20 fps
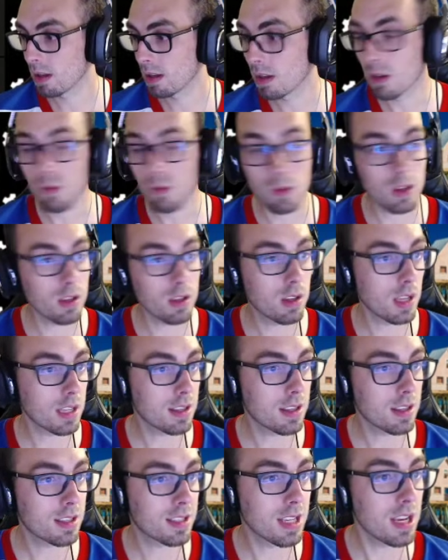You really
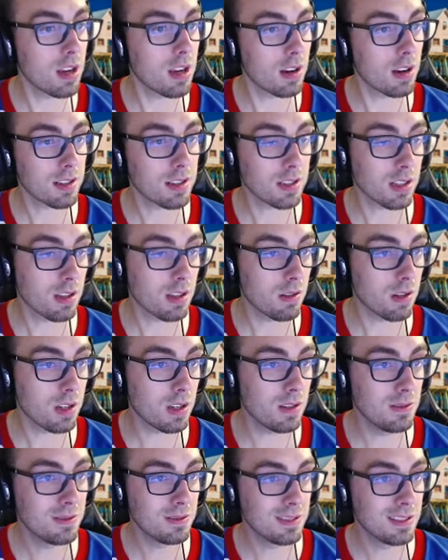like the Seahawks
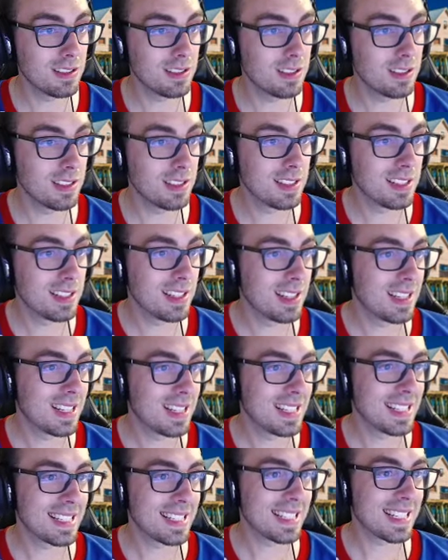logo?
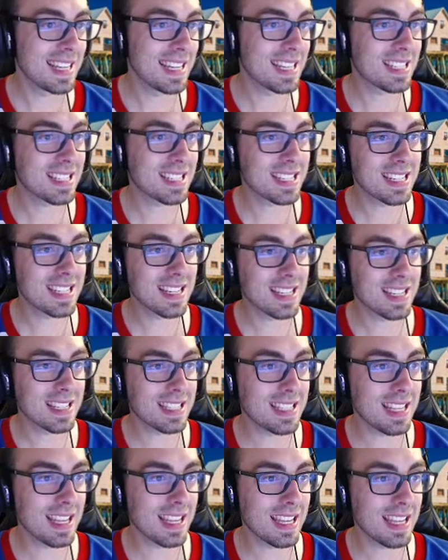It's
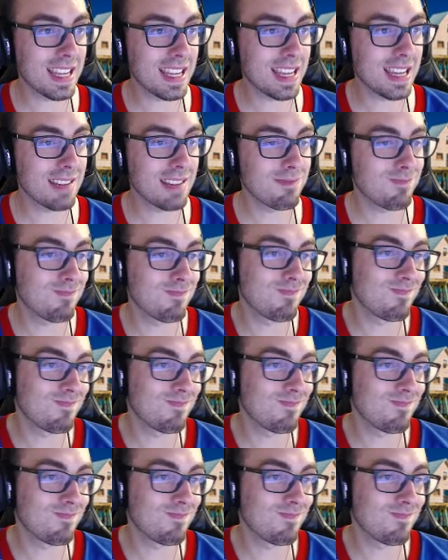just, like,